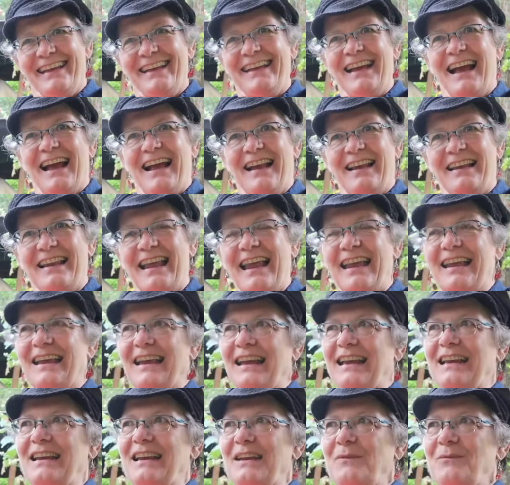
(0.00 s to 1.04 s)
Yeah, like
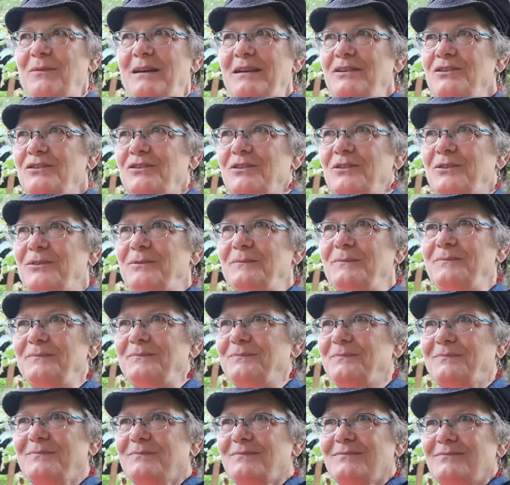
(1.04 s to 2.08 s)
in the winter,
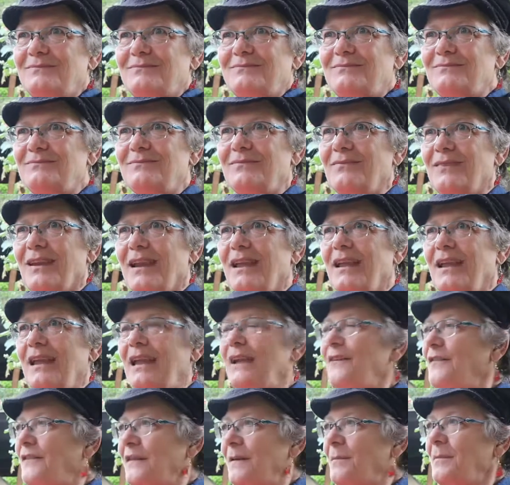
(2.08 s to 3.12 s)

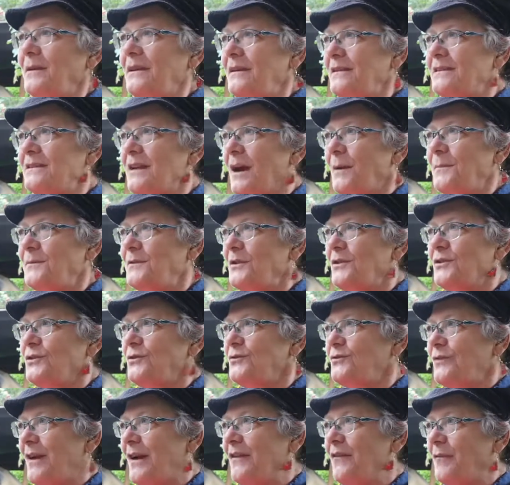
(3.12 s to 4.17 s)
if somebody stops and you
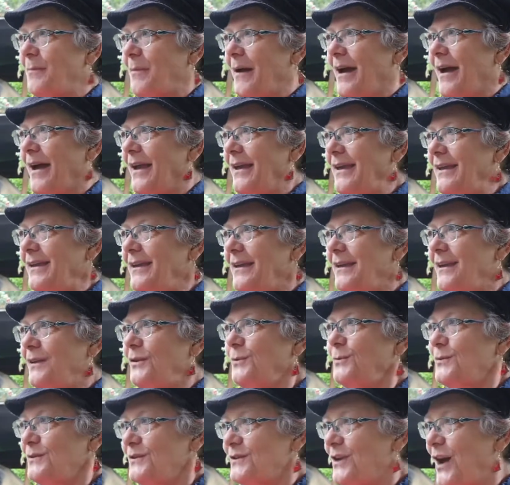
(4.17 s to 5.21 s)
drive by,
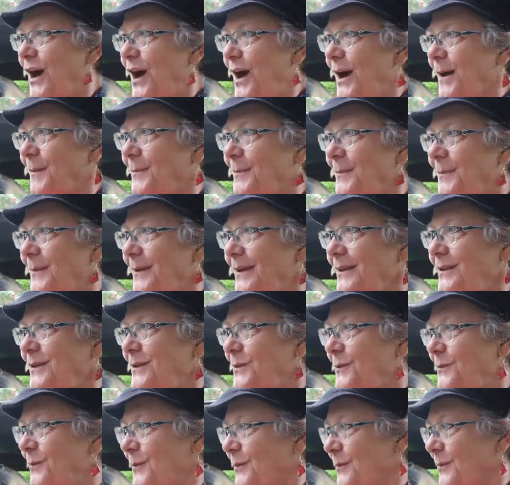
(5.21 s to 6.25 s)
you stop and
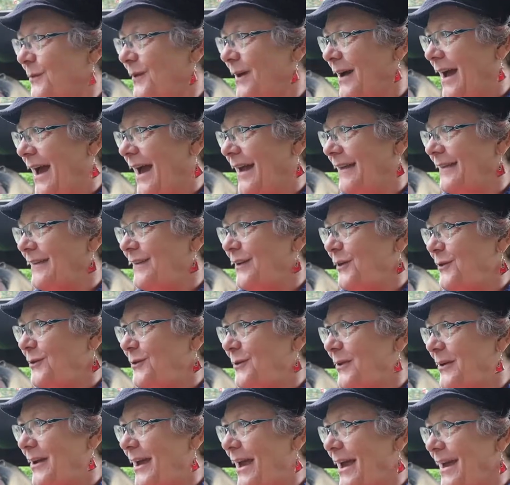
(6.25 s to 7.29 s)
you ask, "Are
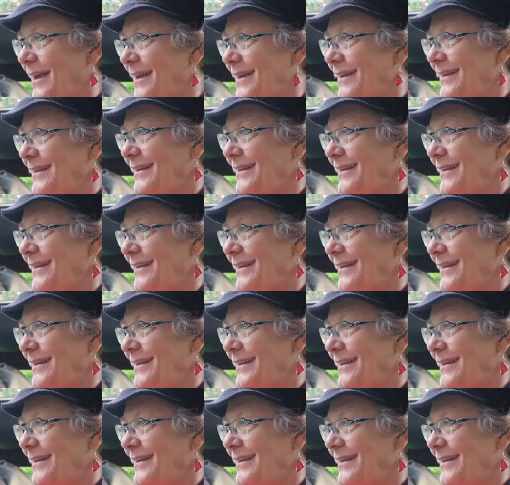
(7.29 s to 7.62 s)
you okay?"